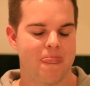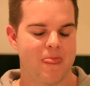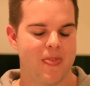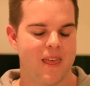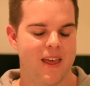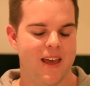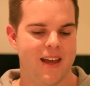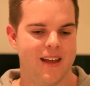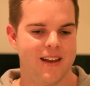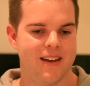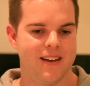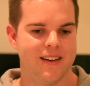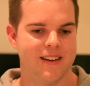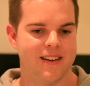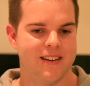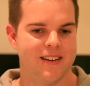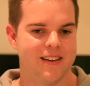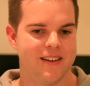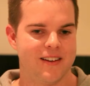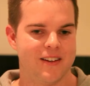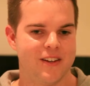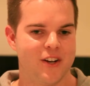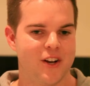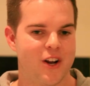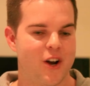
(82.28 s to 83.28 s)
And,
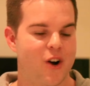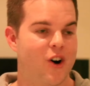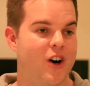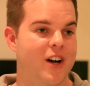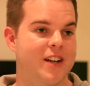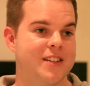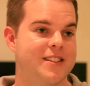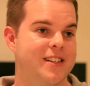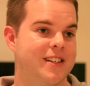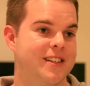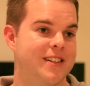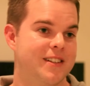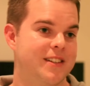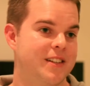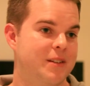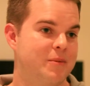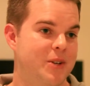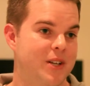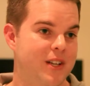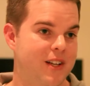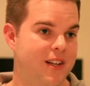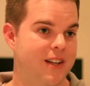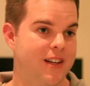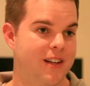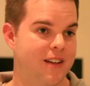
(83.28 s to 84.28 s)
you know, I said to
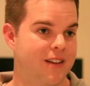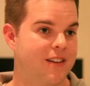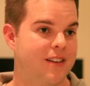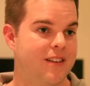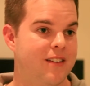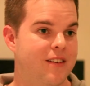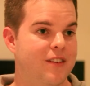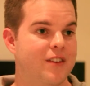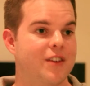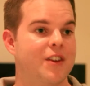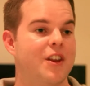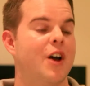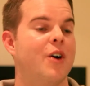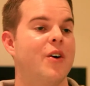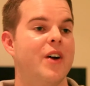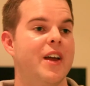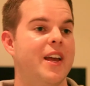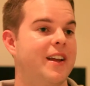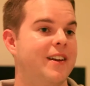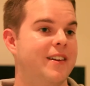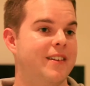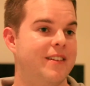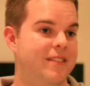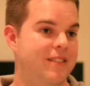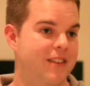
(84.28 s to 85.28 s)
Dimity, go
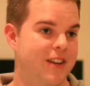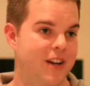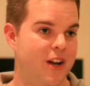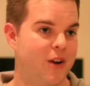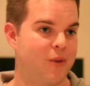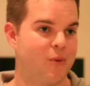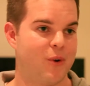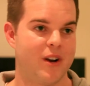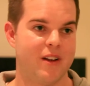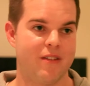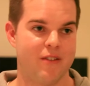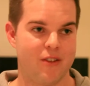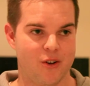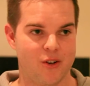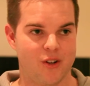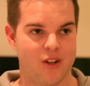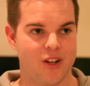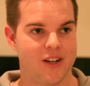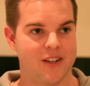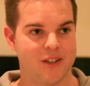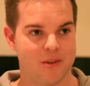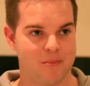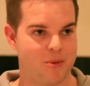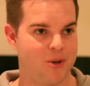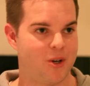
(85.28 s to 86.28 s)
ahead, you know, whatever you'd
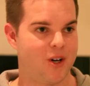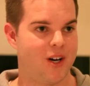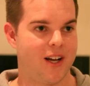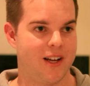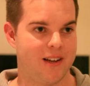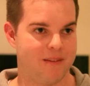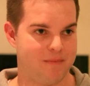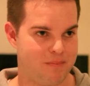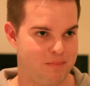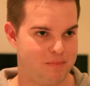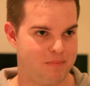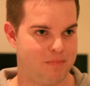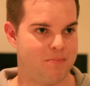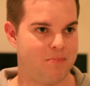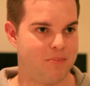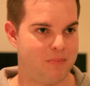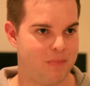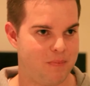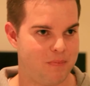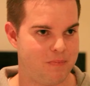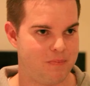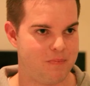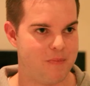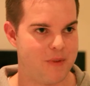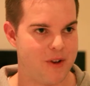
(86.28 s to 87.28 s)
like to buy,
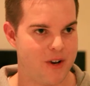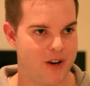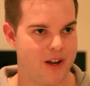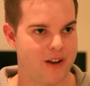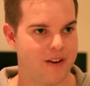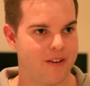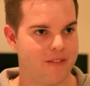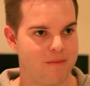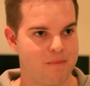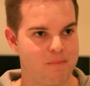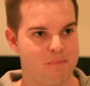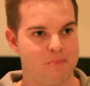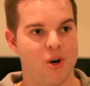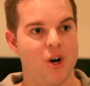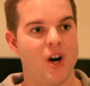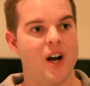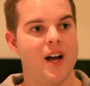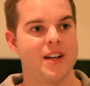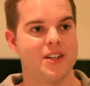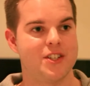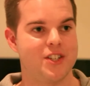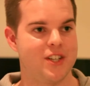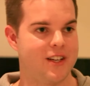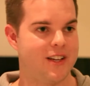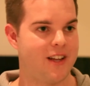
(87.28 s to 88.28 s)
you know, buy
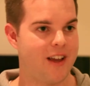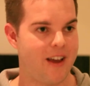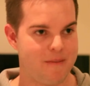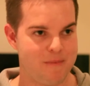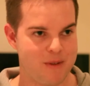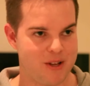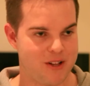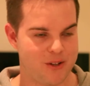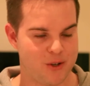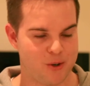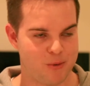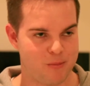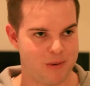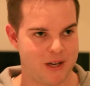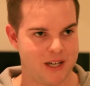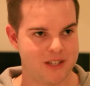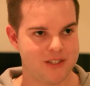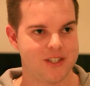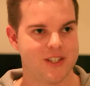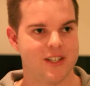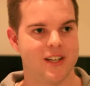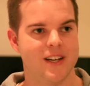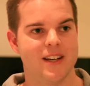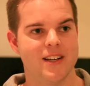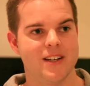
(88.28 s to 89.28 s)
it. She gave me a little
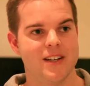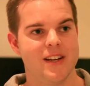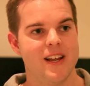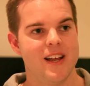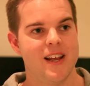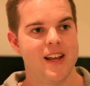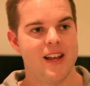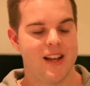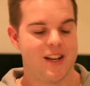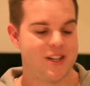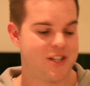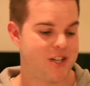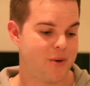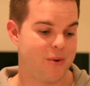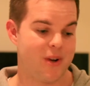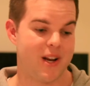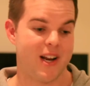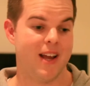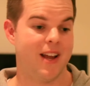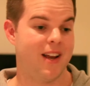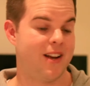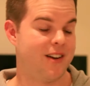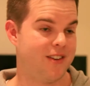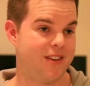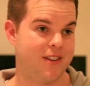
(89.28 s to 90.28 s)
budget, and she went
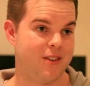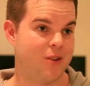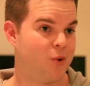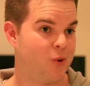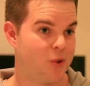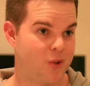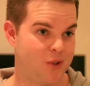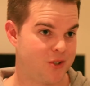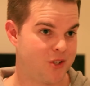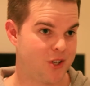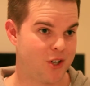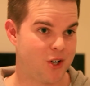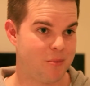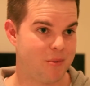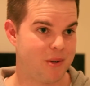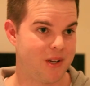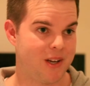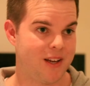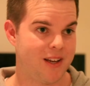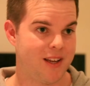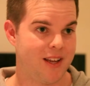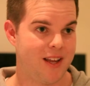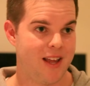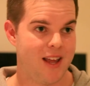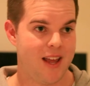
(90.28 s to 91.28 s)
out and did all the
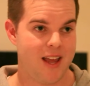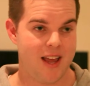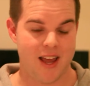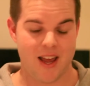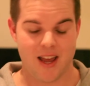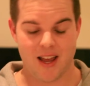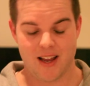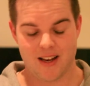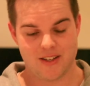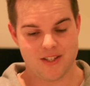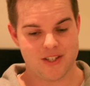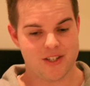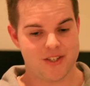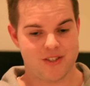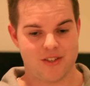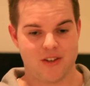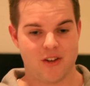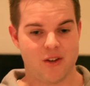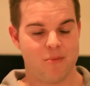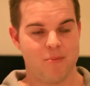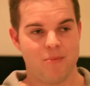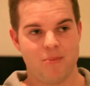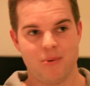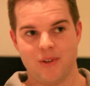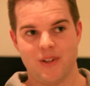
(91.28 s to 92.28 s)
shopping and just
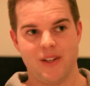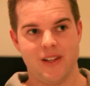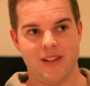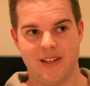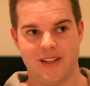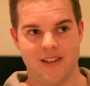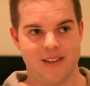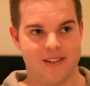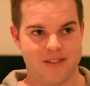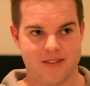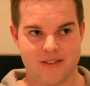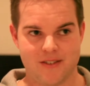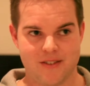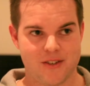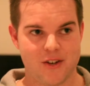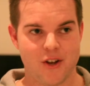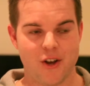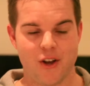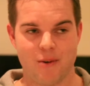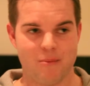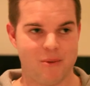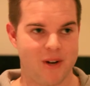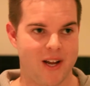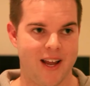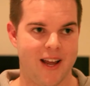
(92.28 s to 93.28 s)
completely
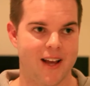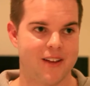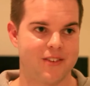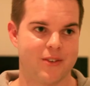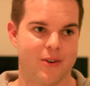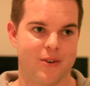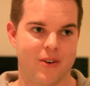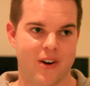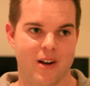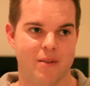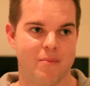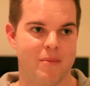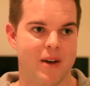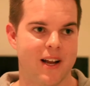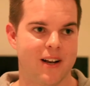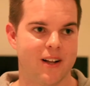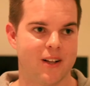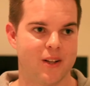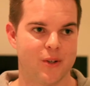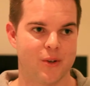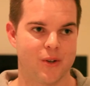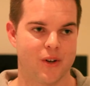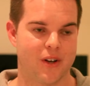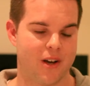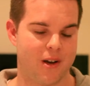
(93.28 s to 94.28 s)
turned my house around, made
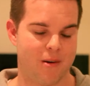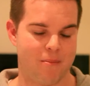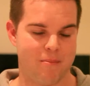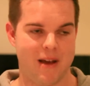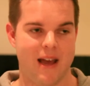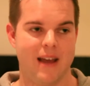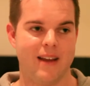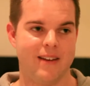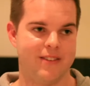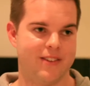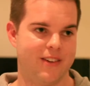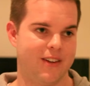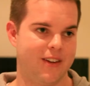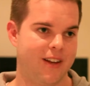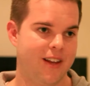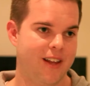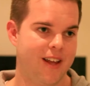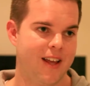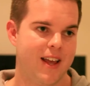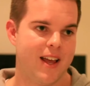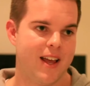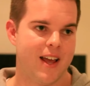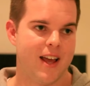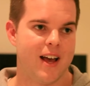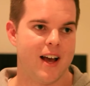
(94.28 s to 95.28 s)
it look amazing.
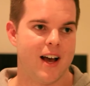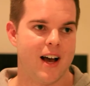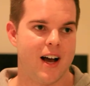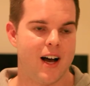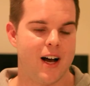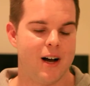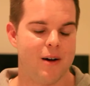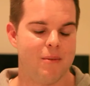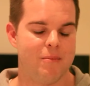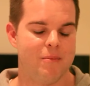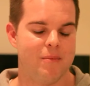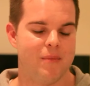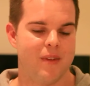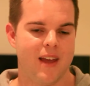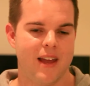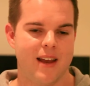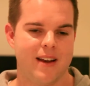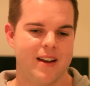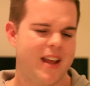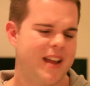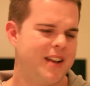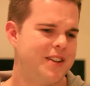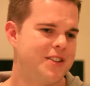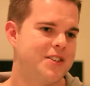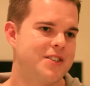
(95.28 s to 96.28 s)

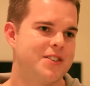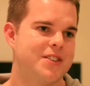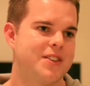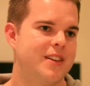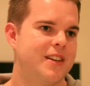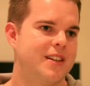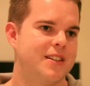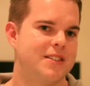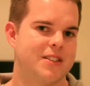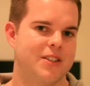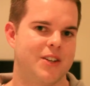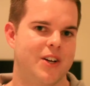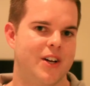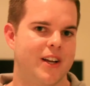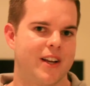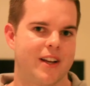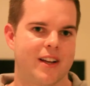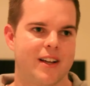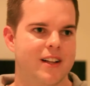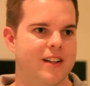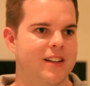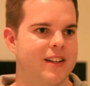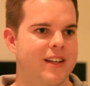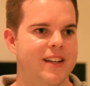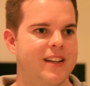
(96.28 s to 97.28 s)
And just things like
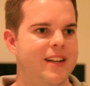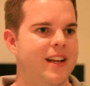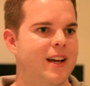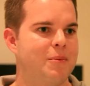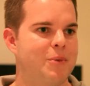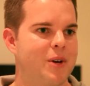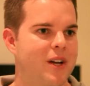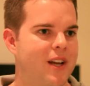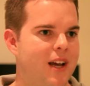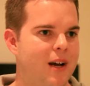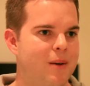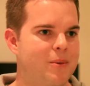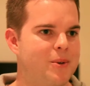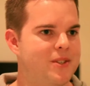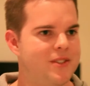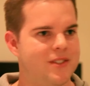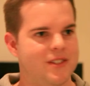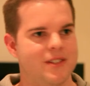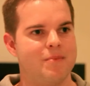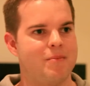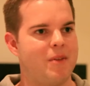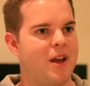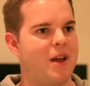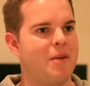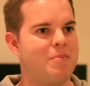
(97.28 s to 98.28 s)
cleaned out my cupboards
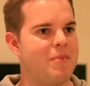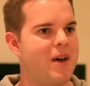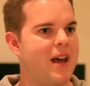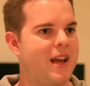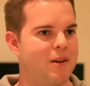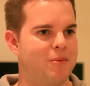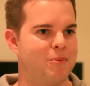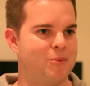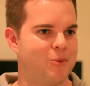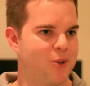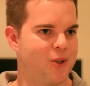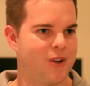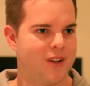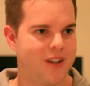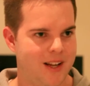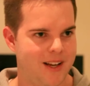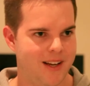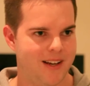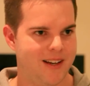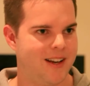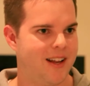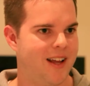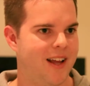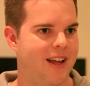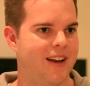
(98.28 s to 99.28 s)
and made them look neat,
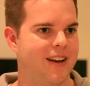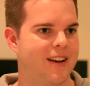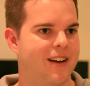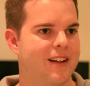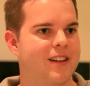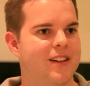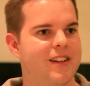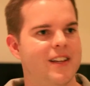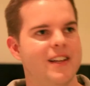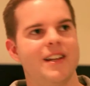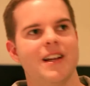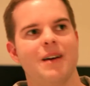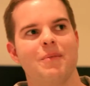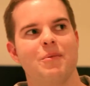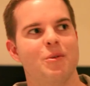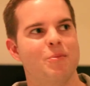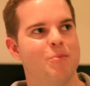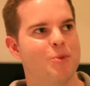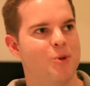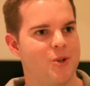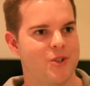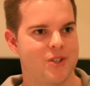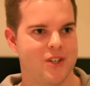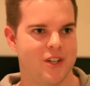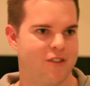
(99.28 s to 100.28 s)
and cleaned up the
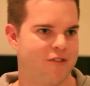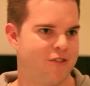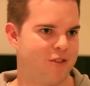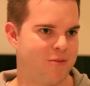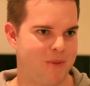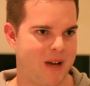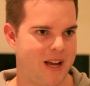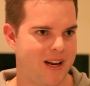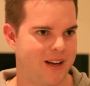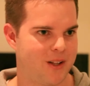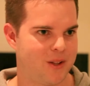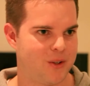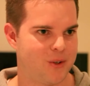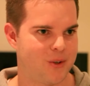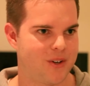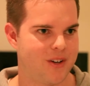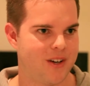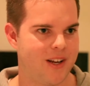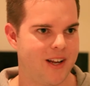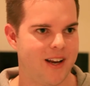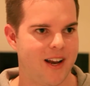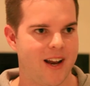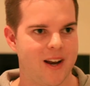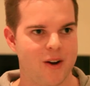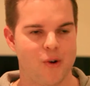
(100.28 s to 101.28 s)
bookshelf and made it look
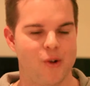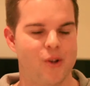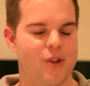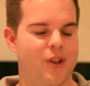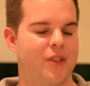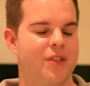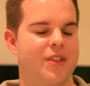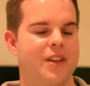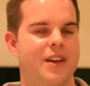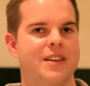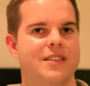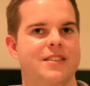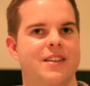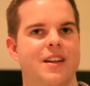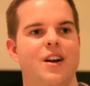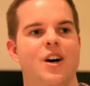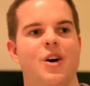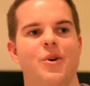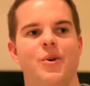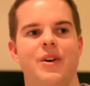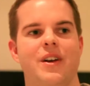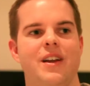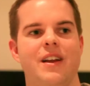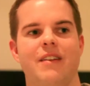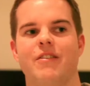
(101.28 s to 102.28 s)
neat, and all the things that I
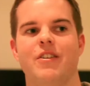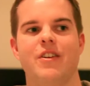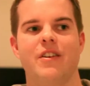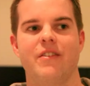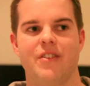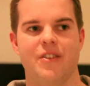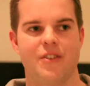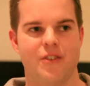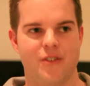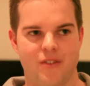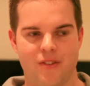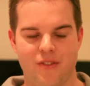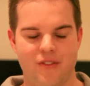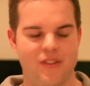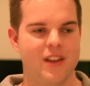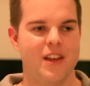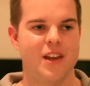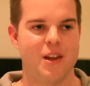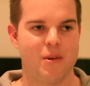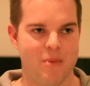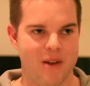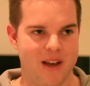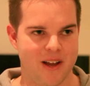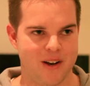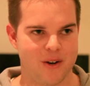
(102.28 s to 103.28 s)
would never even
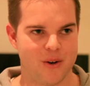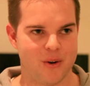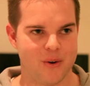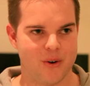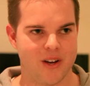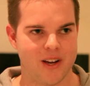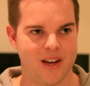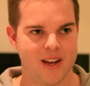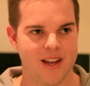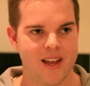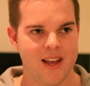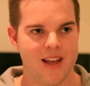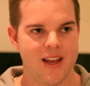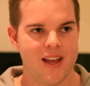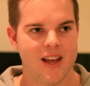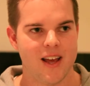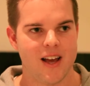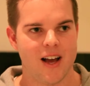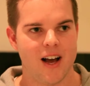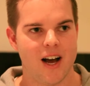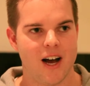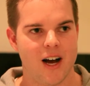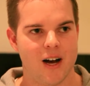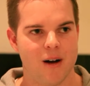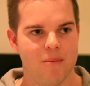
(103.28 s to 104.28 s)
think about doing.
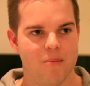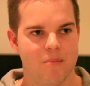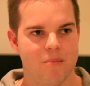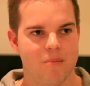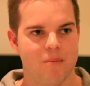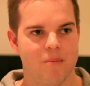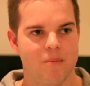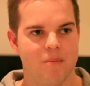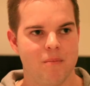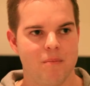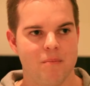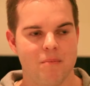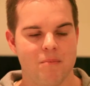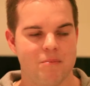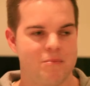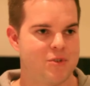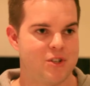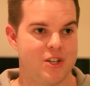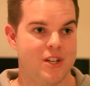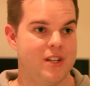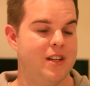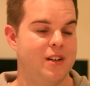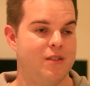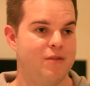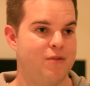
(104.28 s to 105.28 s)

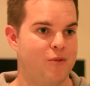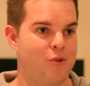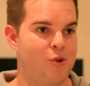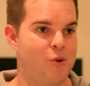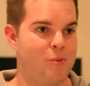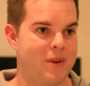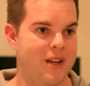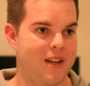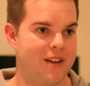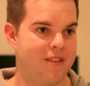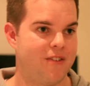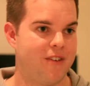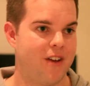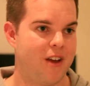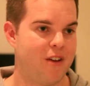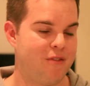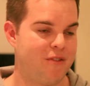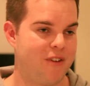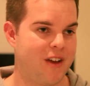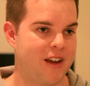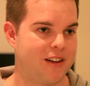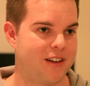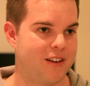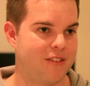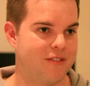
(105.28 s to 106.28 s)
She did for me
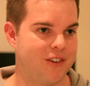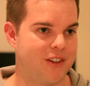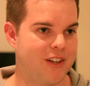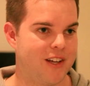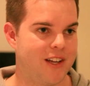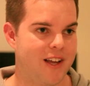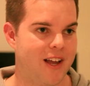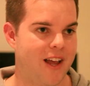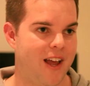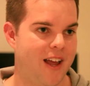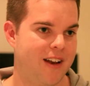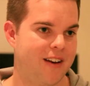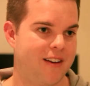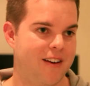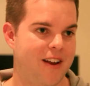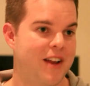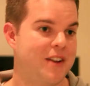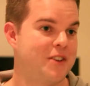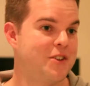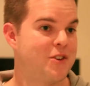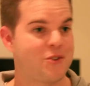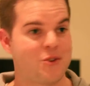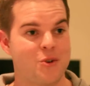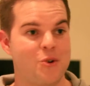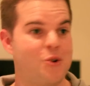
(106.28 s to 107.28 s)
effectively, and
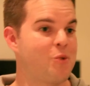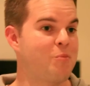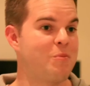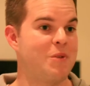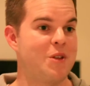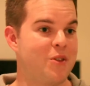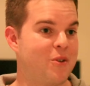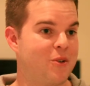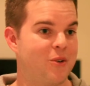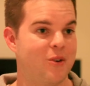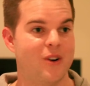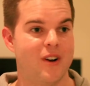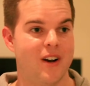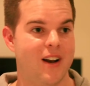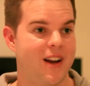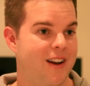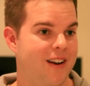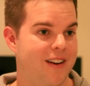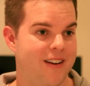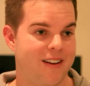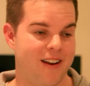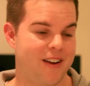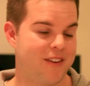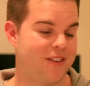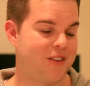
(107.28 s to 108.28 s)
just talked me through it
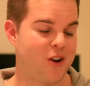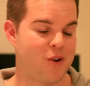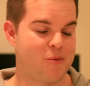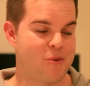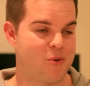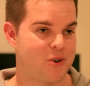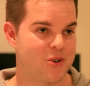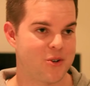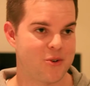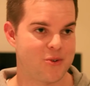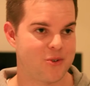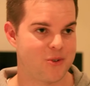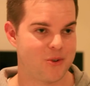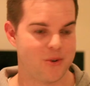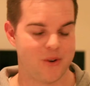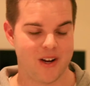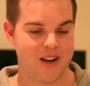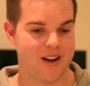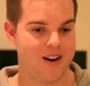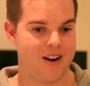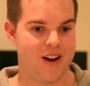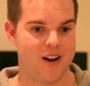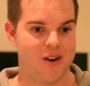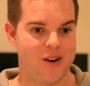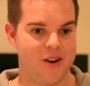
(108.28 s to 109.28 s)
and told me what she was doing,
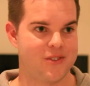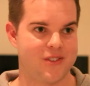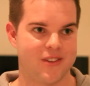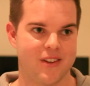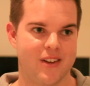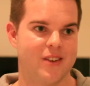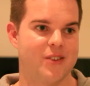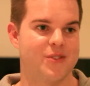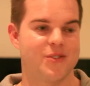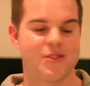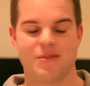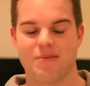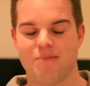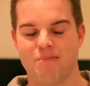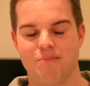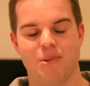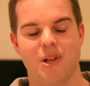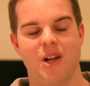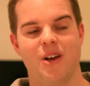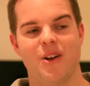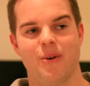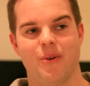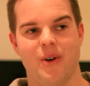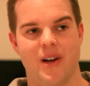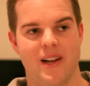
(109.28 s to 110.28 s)
and I was
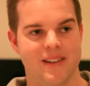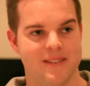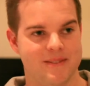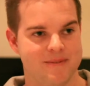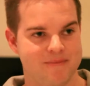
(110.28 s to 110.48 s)
blown away.